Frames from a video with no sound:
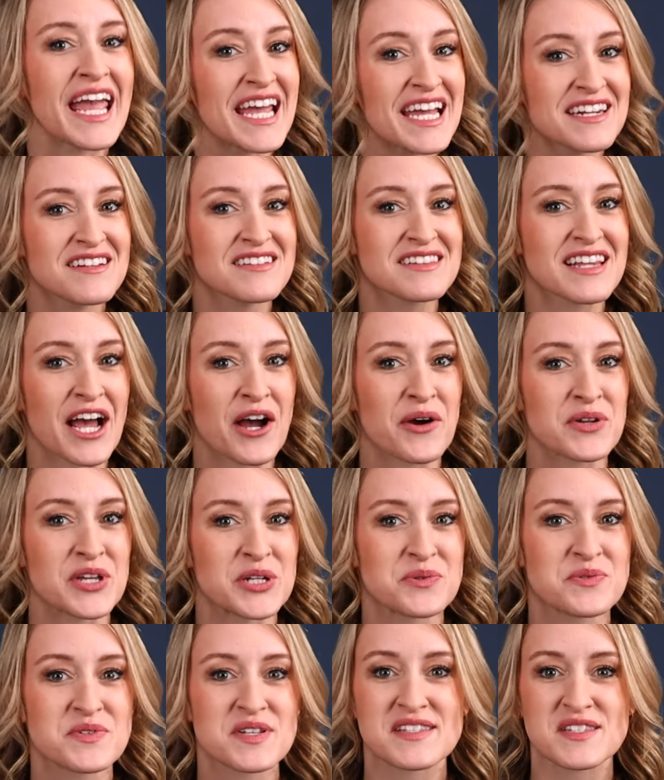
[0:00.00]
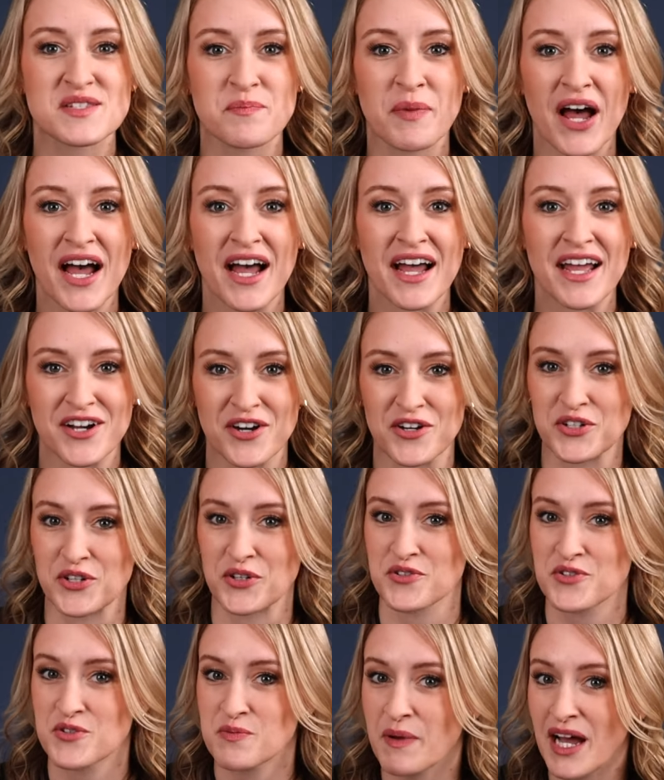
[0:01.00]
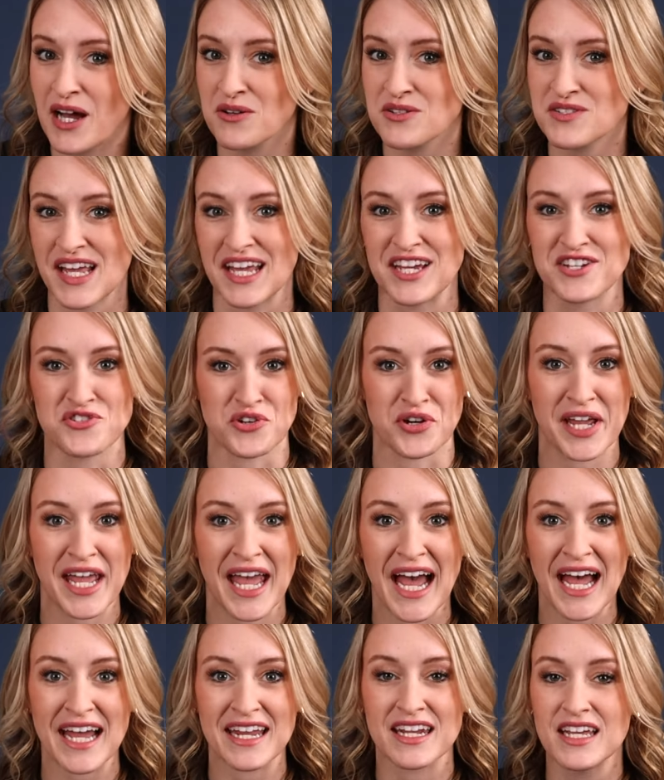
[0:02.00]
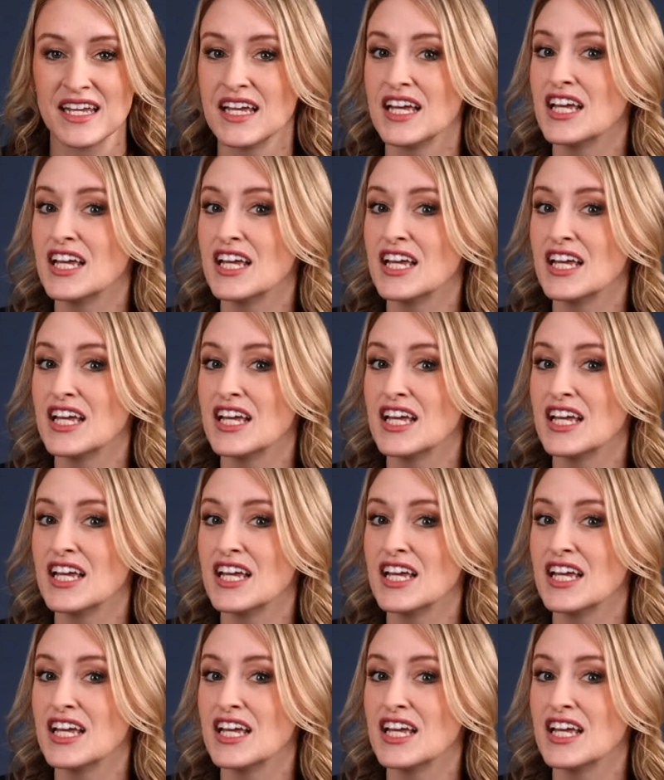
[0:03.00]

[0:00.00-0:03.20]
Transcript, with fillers: can allow you to spy on your spouse and your cat,